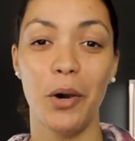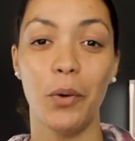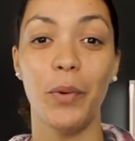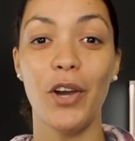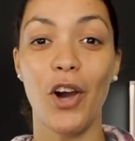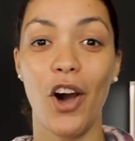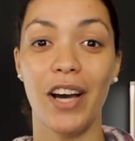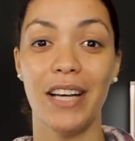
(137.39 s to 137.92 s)

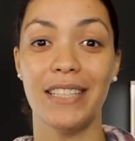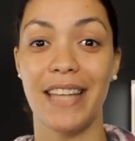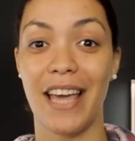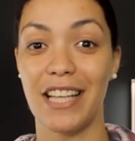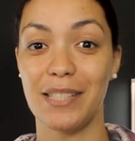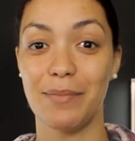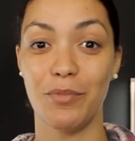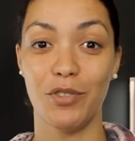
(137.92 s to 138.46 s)
We are a
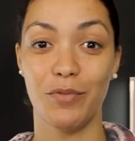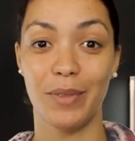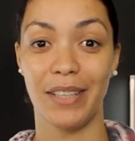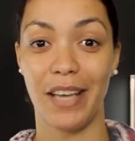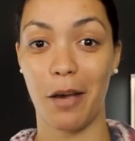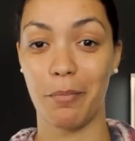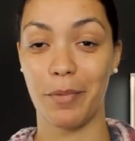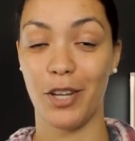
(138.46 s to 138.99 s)
dance movement
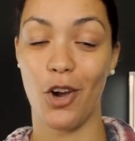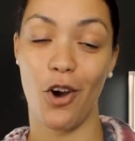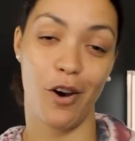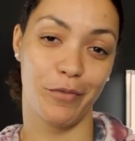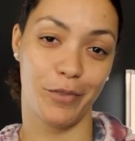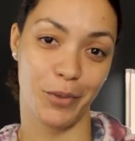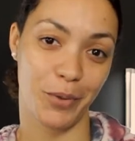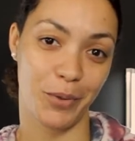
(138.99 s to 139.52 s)
company
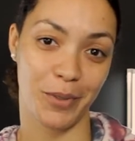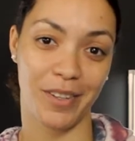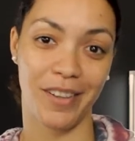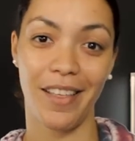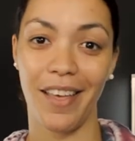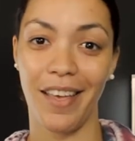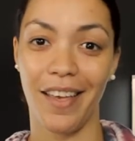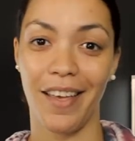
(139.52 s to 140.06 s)
after all.
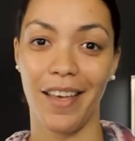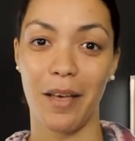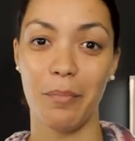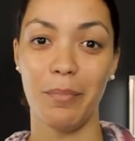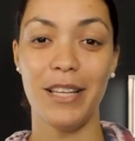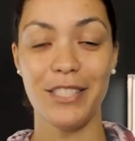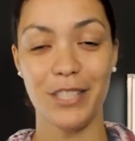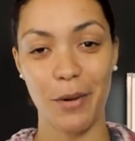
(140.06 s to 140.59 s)

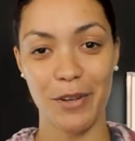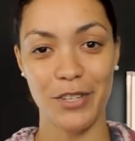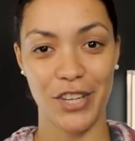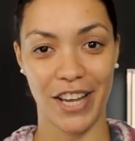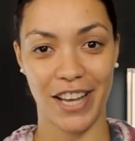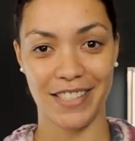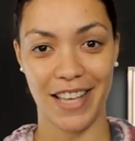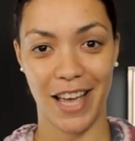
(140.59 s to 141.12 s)
Please go and
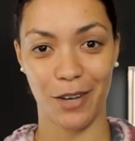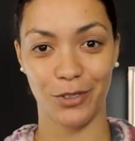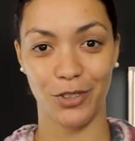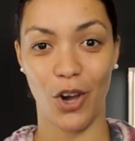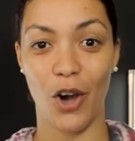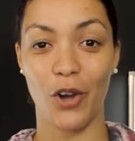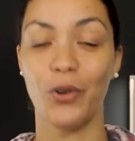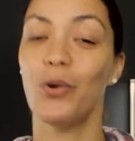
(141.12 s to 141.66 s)
check us out
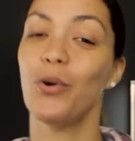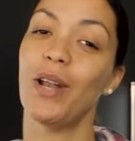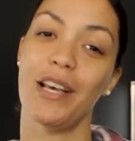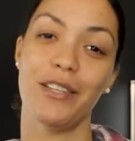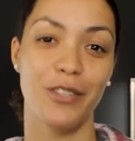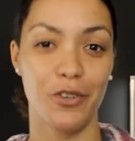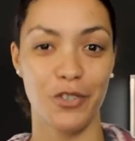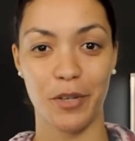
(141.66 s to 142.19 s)
on all
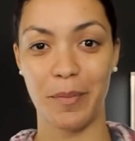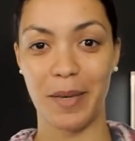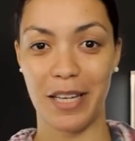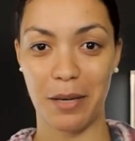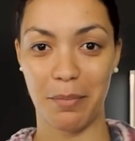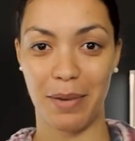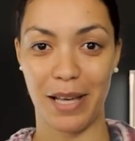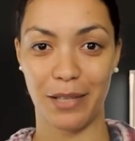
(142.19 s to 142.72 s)
our social
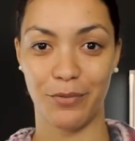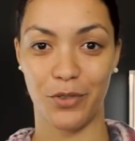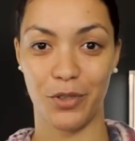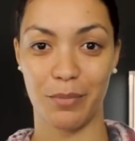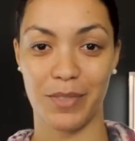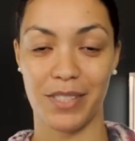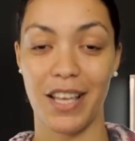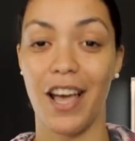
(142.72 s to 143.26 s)
media
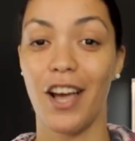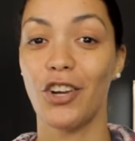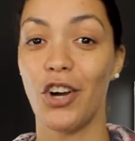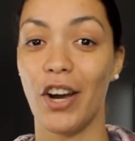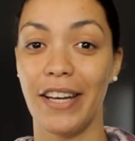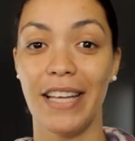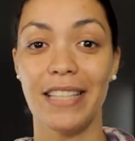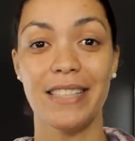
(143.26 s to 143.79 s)
platforms.
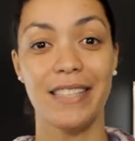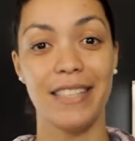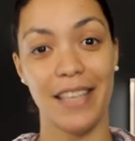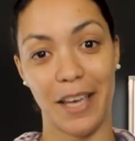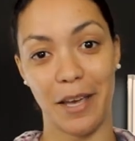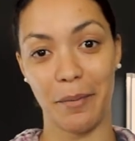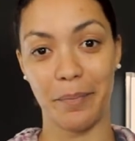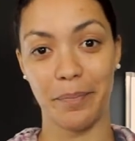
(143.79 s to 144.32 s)
GODANCE
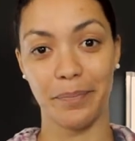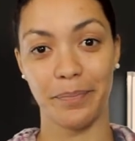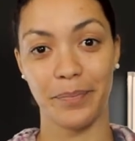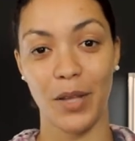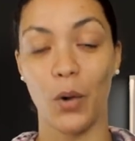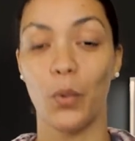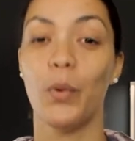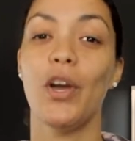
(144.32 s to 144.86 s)
T M,
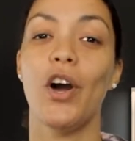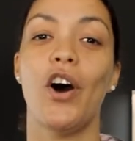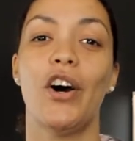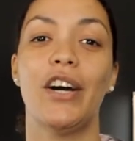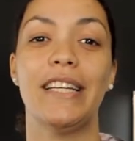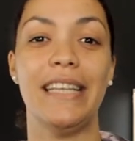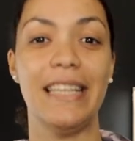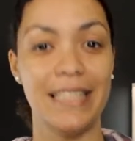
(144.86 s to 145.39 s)
we are
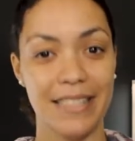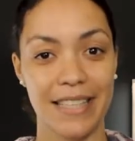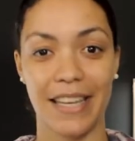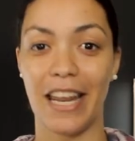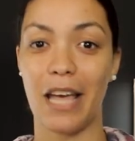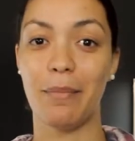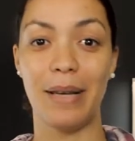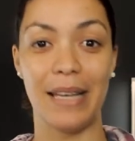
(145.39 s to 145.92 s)
on
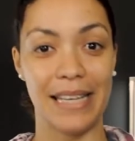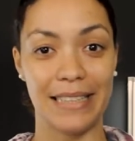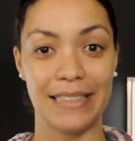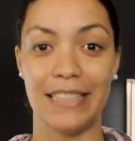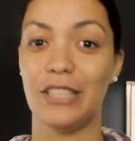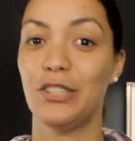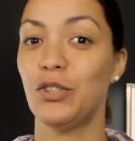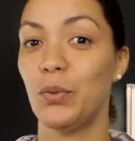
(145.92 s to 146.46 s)
Instagram,
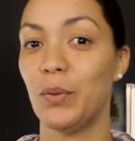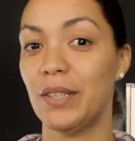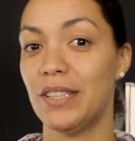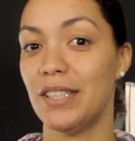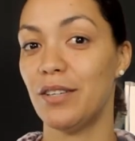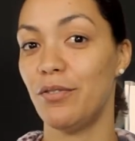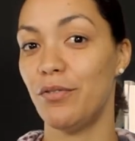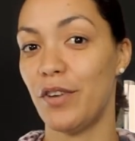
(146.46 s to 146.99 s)
LinkedIn,
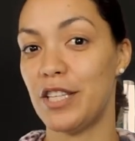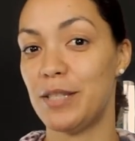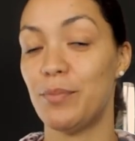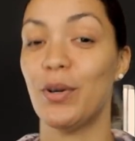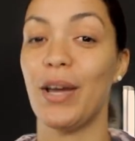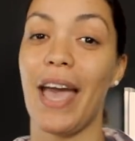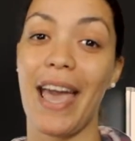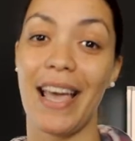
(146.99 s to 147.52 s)
Twitter,
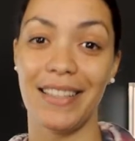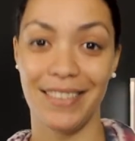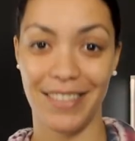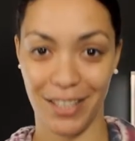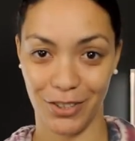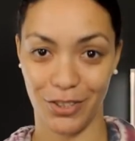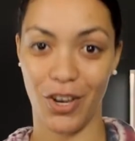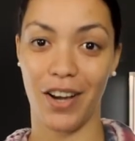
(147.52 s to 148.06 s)
Facebook, and
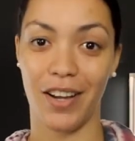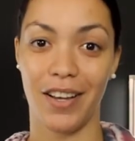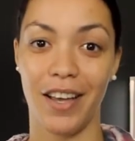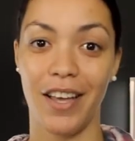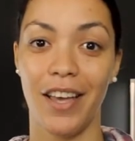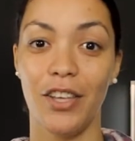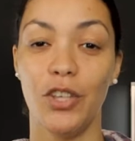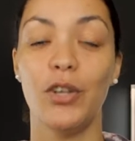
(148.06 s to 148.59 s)
TikTok.
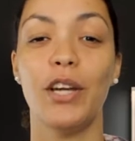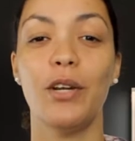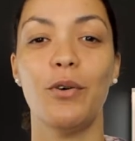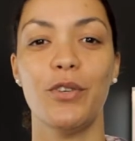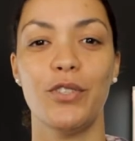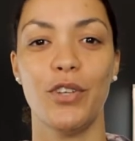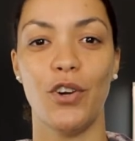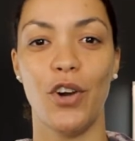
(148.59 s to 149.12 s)
You can
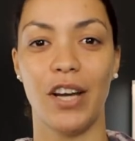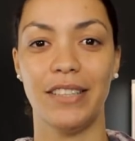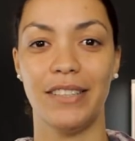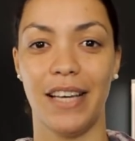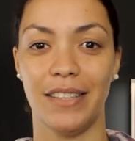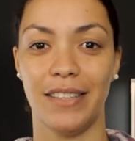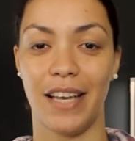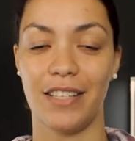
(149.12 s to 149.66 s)
also
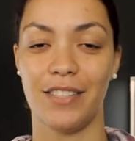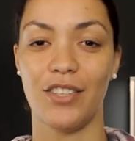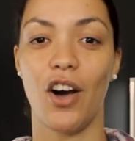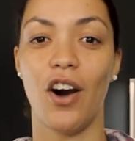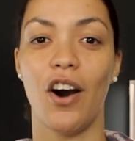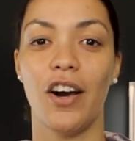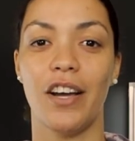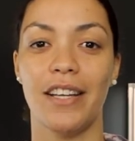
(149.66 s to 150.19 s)
contact us
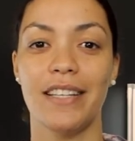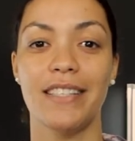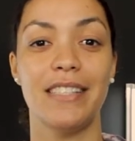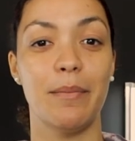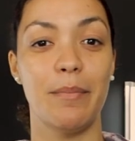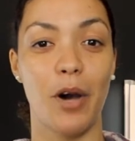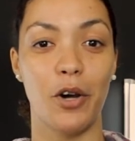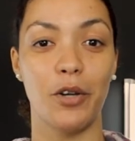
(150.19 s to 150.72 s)
on
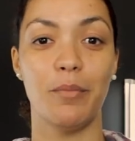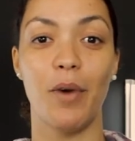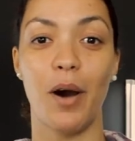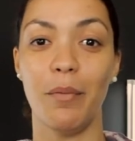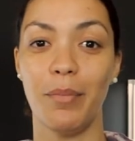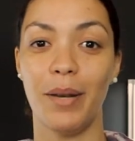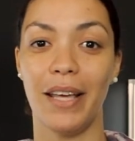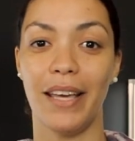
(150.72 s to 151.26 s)
Simone
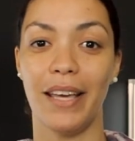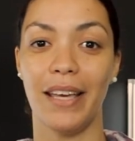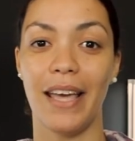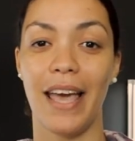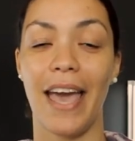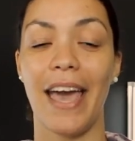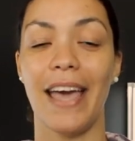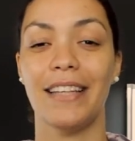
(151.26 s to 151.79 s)
Momplé
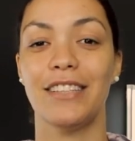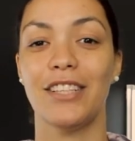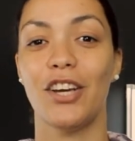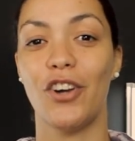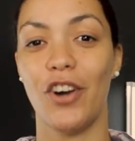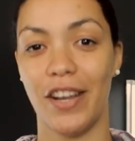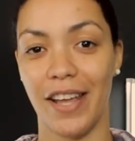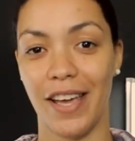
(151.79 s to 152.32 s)
at
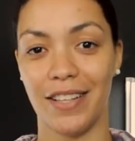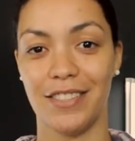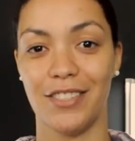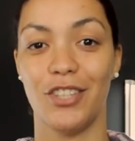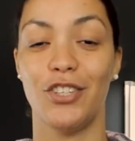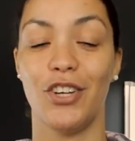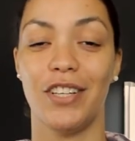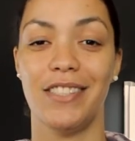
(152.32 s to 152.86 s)
godance
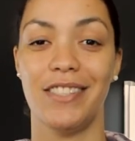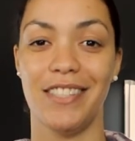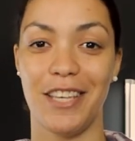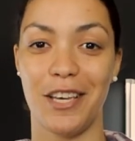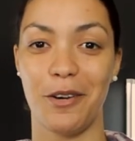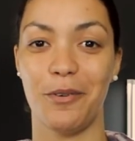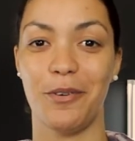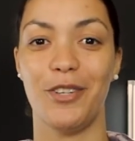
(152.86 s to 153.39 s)
dot
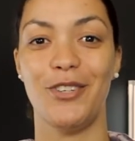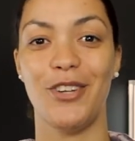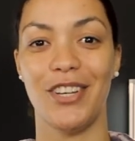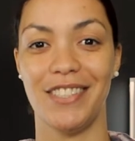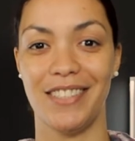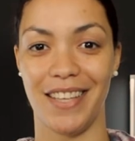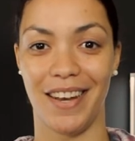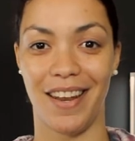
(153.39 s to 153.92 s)
co dot
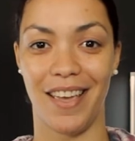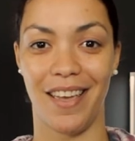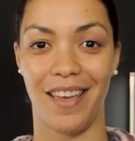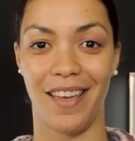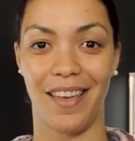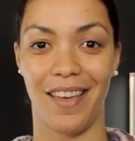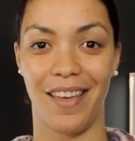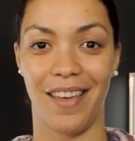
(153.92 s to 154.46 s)
za.
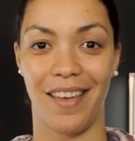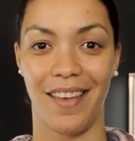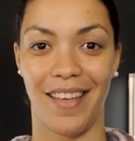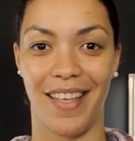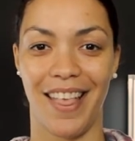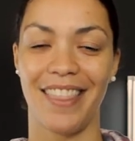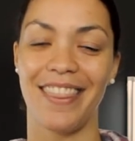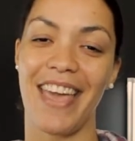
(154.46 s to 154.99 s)

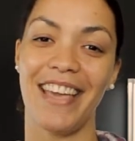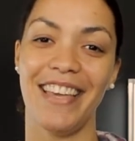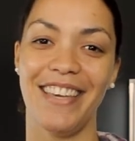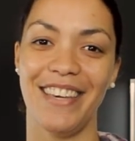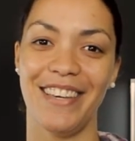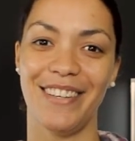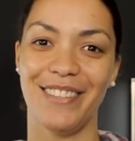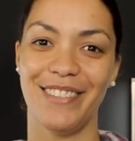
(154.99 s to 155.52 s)
Thank
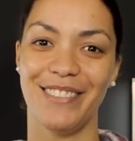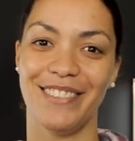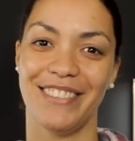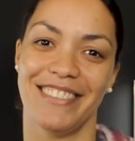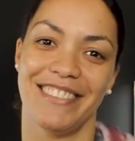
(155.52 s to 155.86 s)
you.